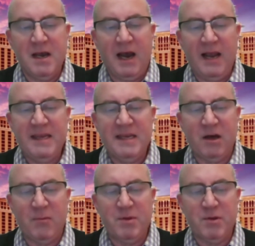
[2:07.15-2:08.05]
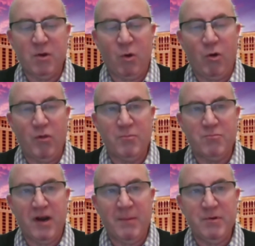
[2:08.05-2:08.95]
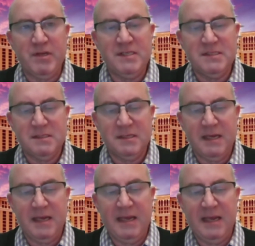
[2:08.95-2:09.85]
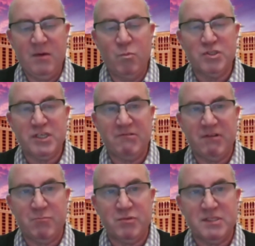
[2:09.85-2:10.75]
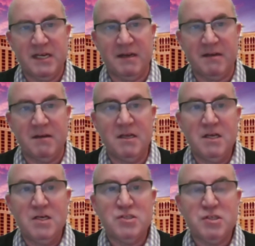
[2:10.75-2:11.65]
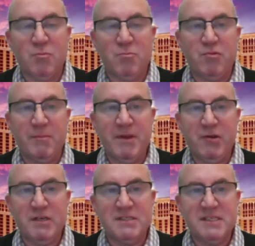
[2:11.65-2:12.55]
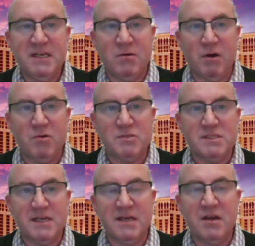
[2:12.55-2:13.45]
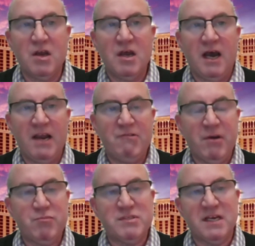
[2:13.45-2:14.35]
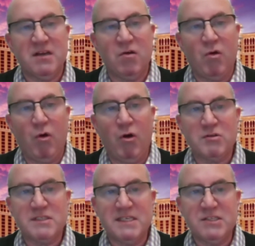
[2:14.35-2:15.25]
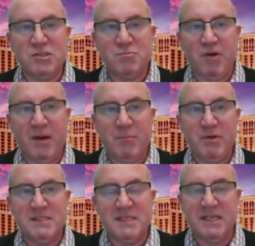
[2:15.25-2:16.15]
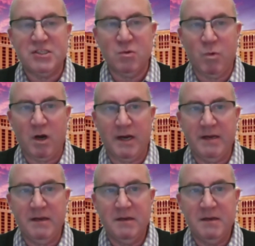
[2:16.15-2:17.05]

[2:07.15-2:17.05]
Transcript: I can help you at all the properties in which I represent. So Premier Casino Hosting, I represent all Caesars properties nationwide.